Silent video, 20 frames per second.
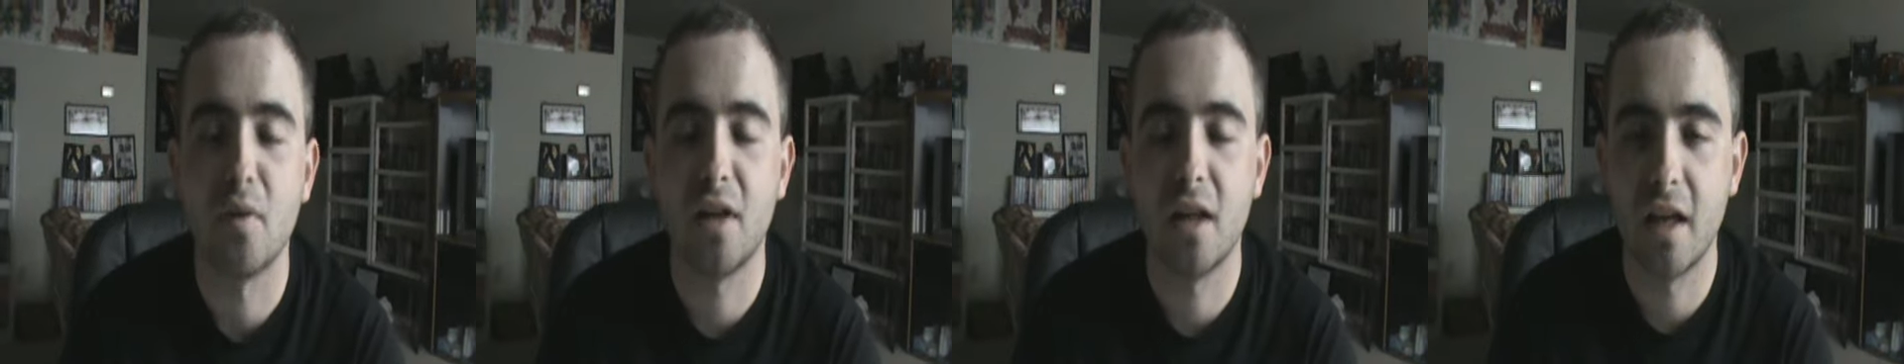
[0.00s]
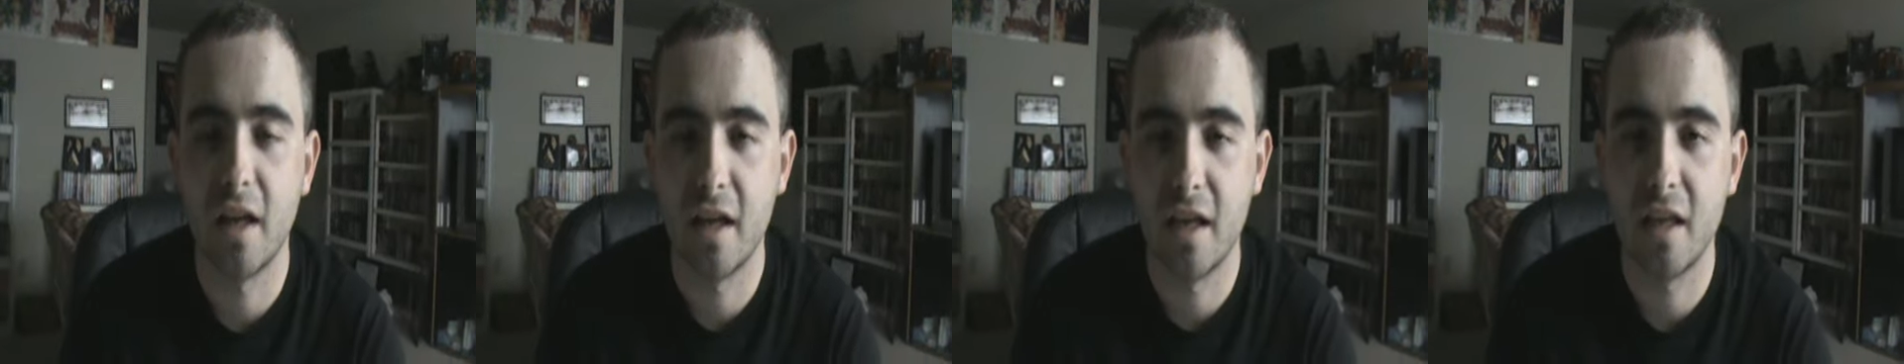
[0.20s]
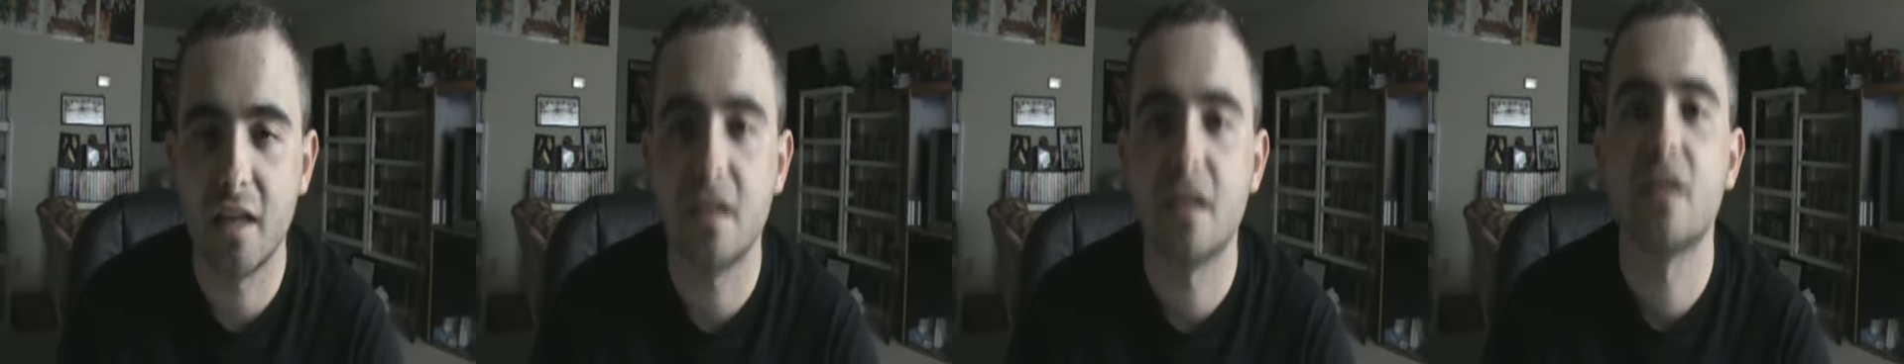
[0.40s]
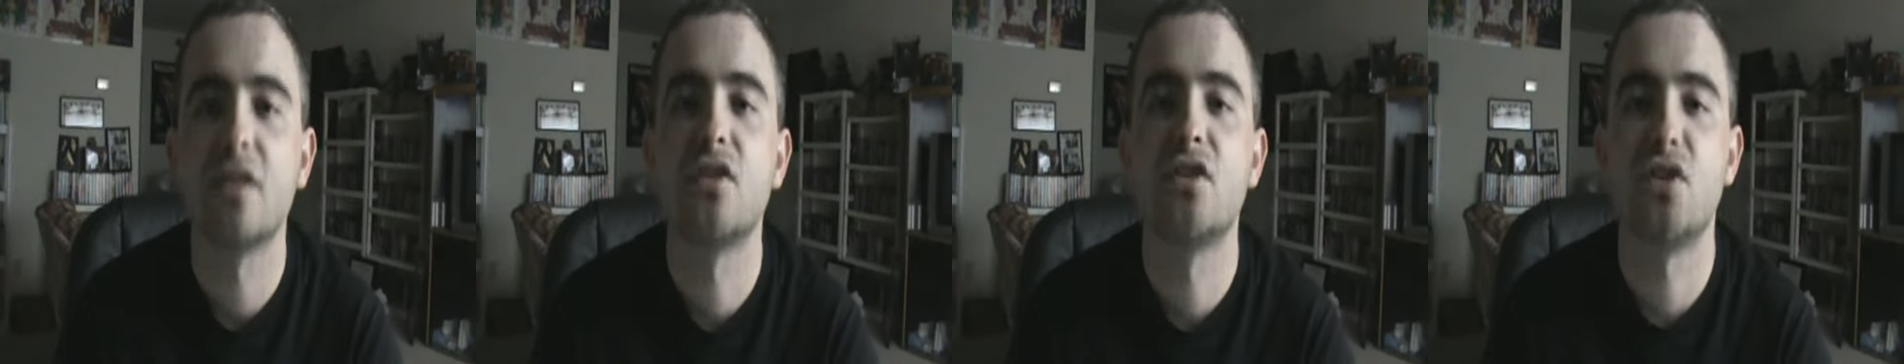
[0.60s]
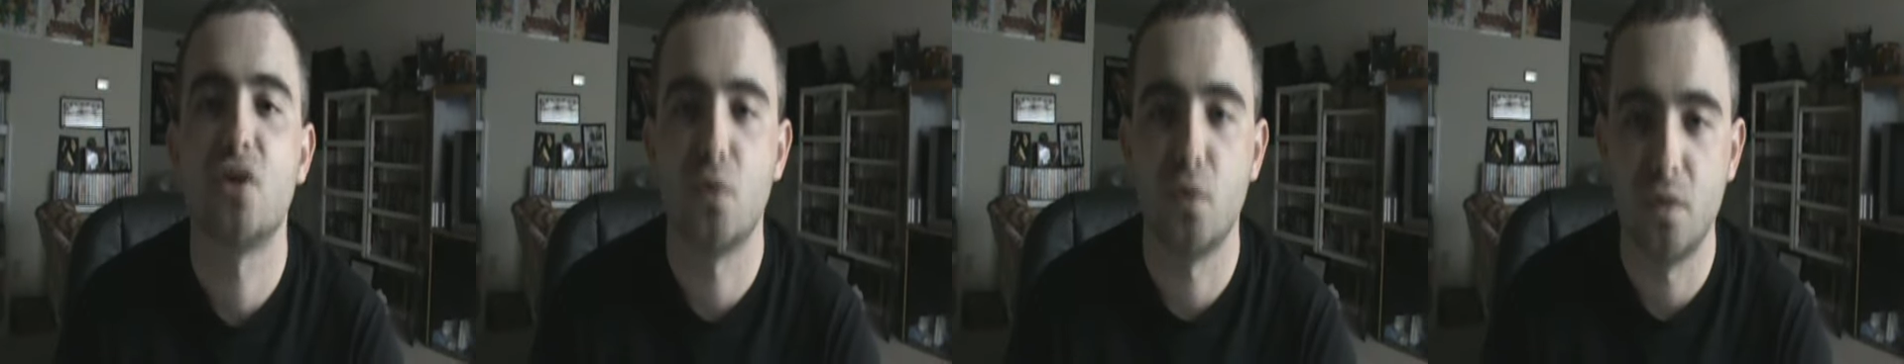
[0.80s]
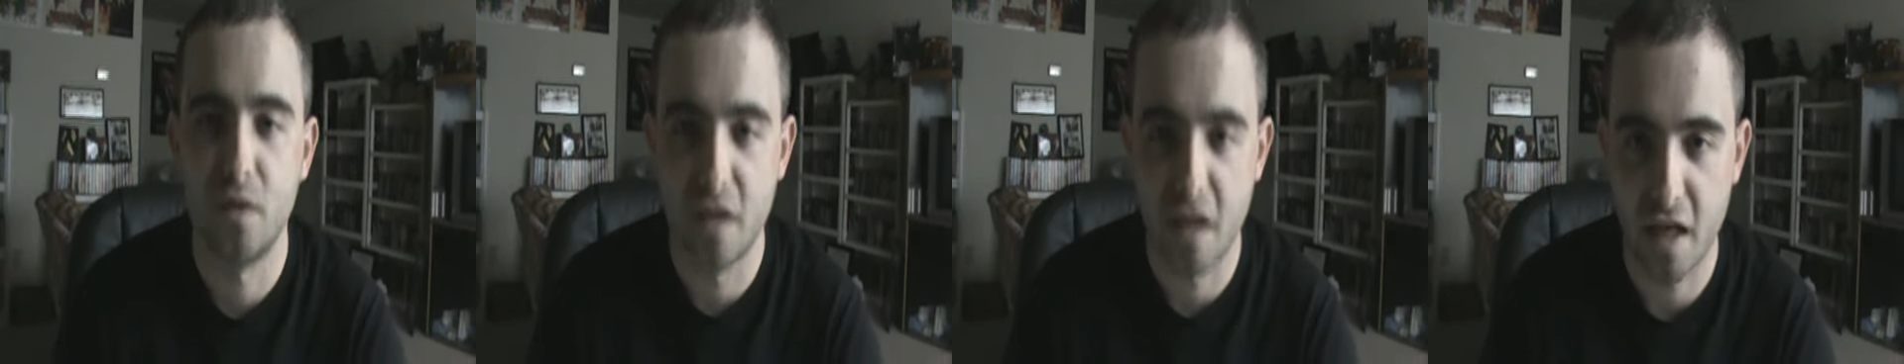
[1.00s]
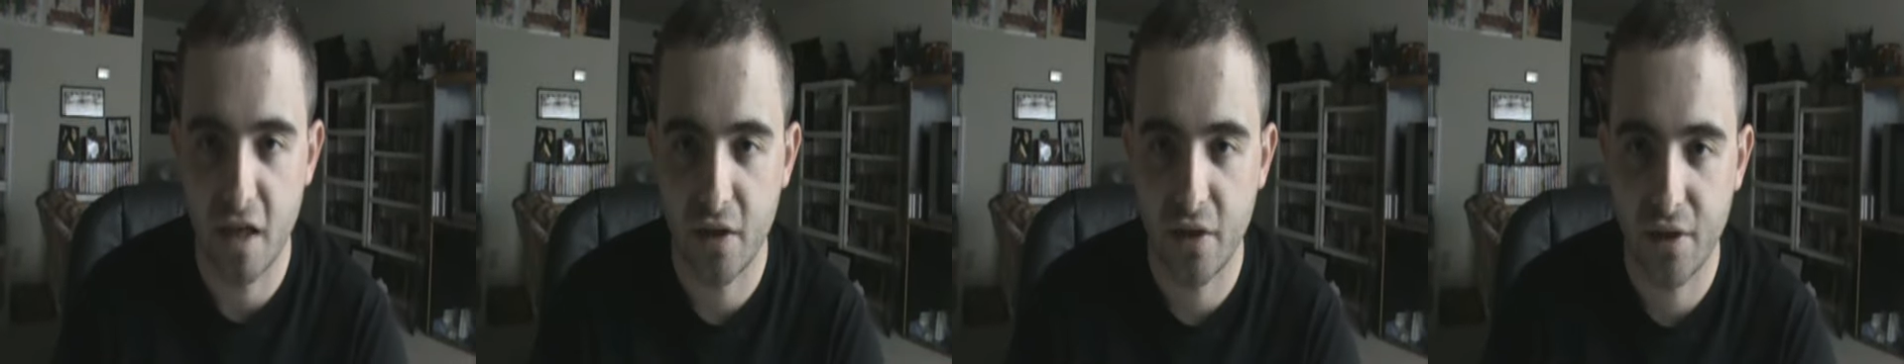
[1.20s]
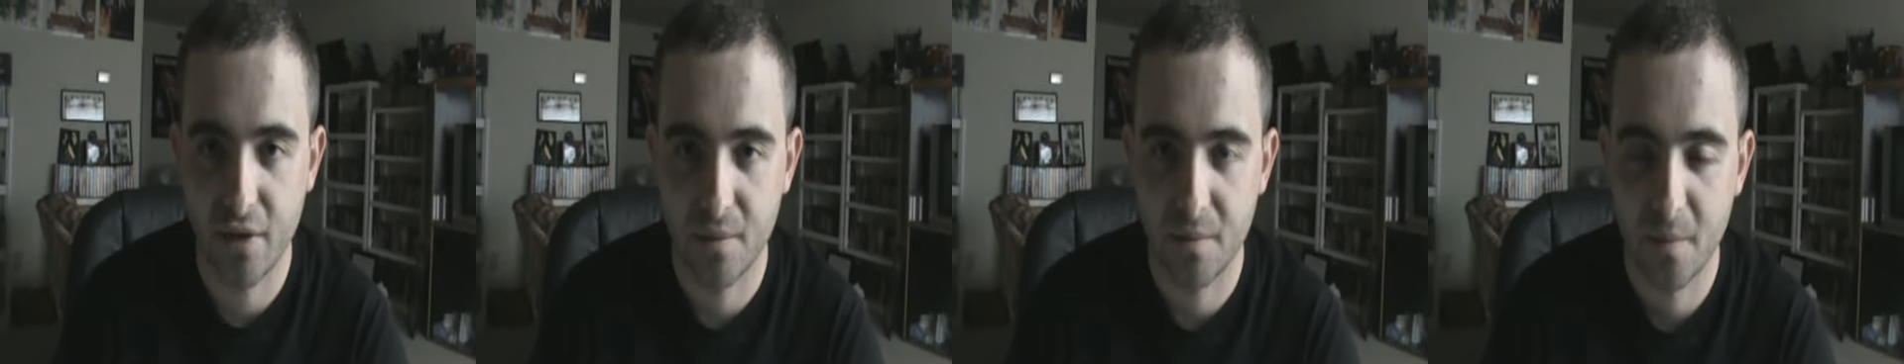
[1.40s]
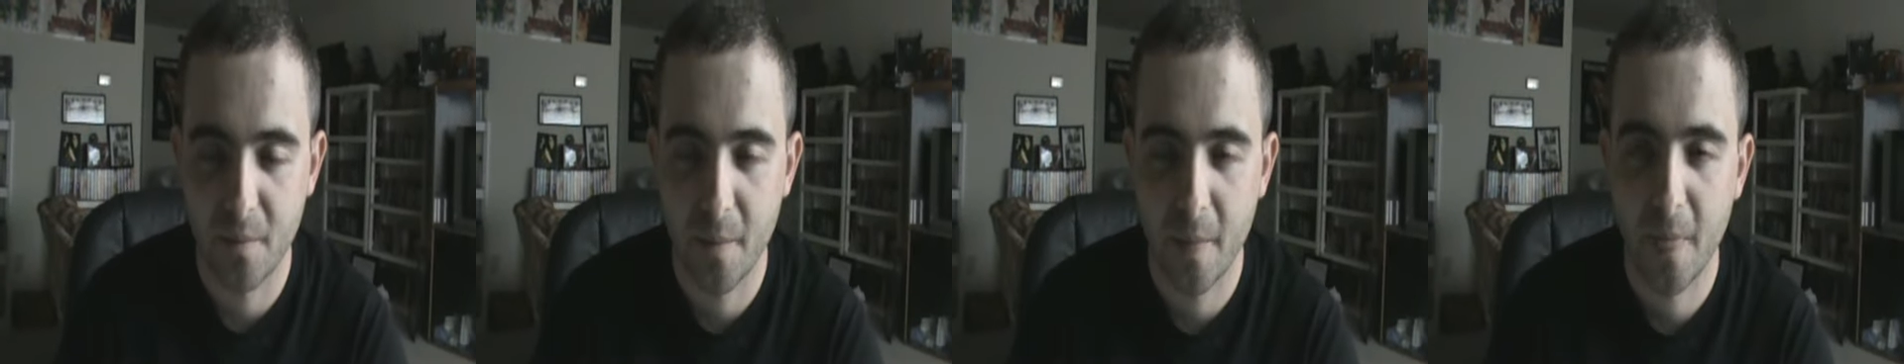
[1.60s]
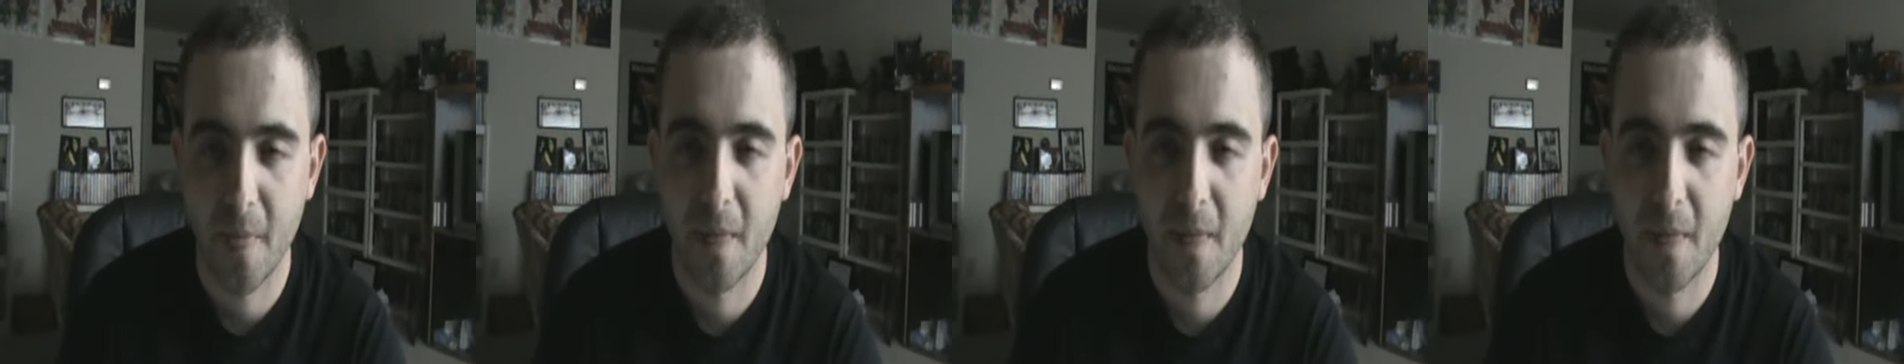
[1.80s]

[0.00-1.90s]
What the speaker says: played to death.